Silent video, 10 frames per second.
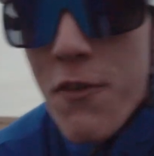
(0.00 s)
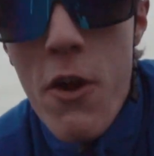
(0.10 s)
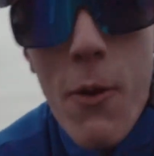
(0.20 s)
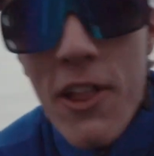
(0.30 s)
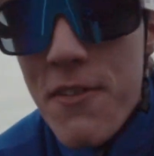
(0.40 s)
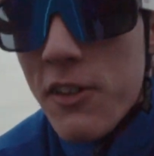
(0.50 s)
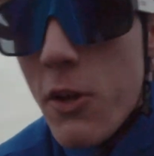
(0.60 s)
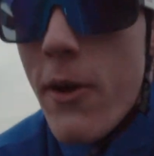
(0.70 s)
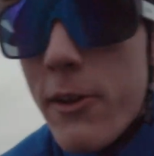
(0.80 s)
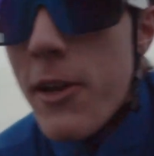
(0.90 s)
very well if I
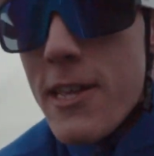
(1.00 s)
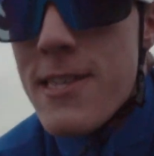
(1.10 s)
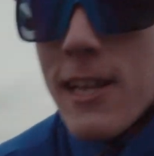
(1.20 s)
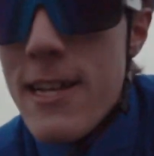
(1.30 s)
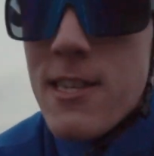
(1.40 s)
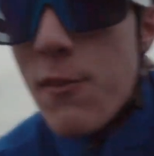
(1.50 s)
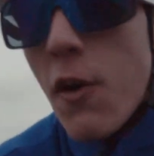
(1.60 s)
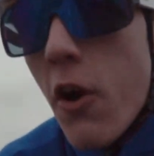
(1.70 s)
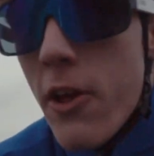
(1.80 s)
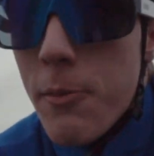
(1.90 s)
do end up getting selected
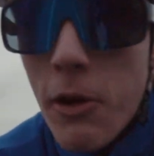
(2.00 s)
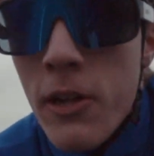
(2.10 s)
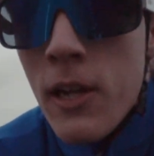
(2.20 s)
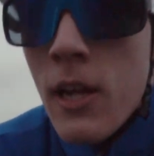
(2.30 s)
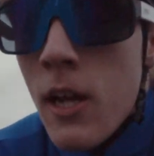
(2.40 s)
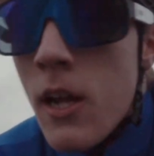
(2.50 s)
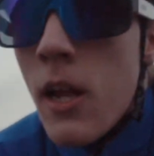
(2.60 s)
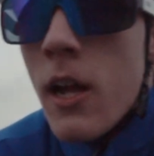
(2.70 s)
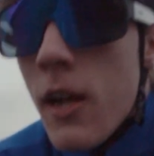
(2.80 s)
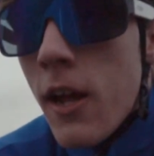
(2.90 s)
for it, but
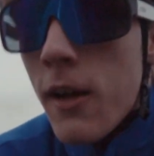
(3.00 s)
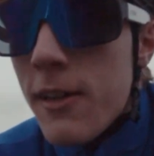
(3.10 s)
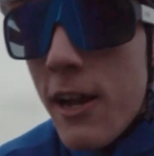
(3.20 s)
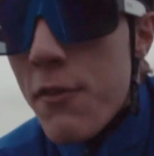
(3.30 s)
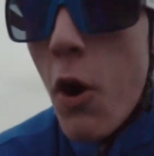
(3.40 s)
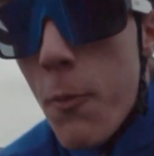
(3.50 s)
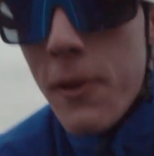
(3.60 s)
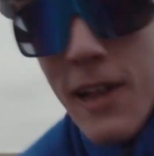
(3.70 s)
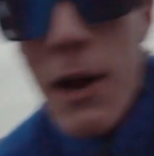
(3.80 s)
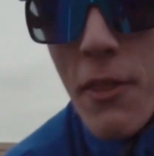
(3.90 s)
kind of
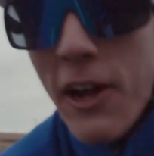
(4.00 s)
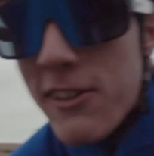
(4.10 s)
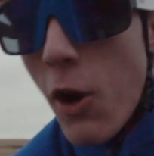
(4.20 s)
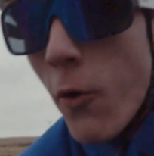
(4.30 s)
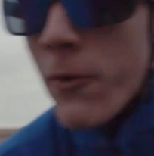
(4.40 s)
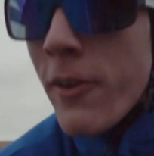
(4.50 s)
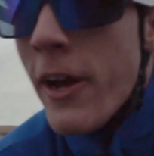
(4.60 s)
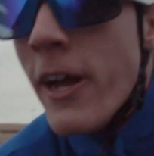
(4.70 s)
hoping now that I don't,